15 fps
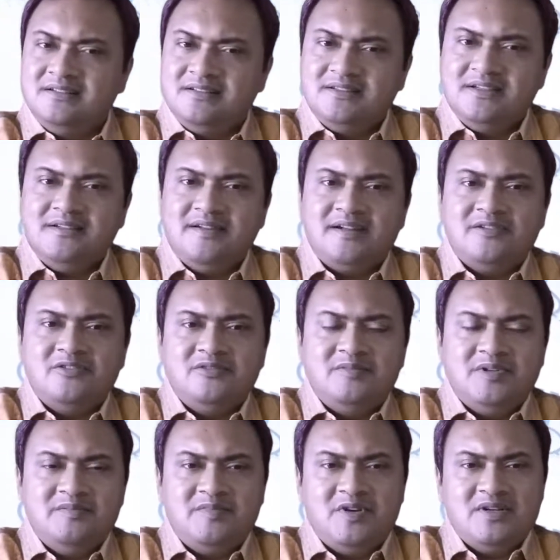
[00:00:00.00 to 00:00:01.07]
The
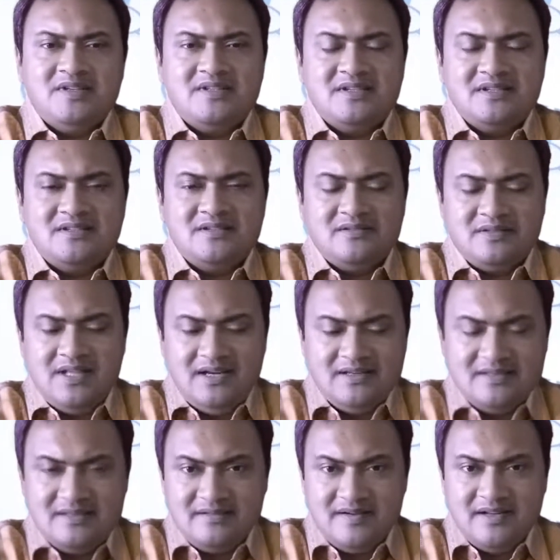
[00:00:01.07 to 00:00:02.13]
recruitment policy, so that
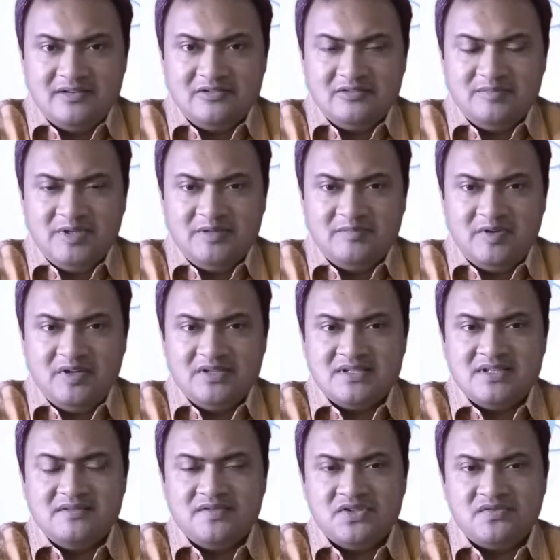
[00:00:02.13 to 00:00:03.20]
is a recruitment
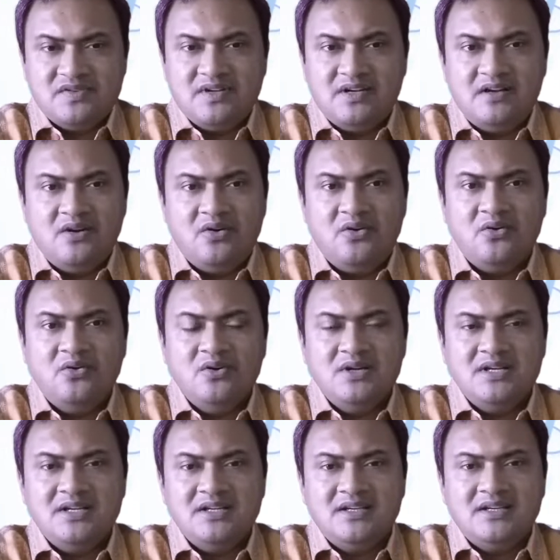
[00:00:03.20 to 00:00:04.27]
policy which will hold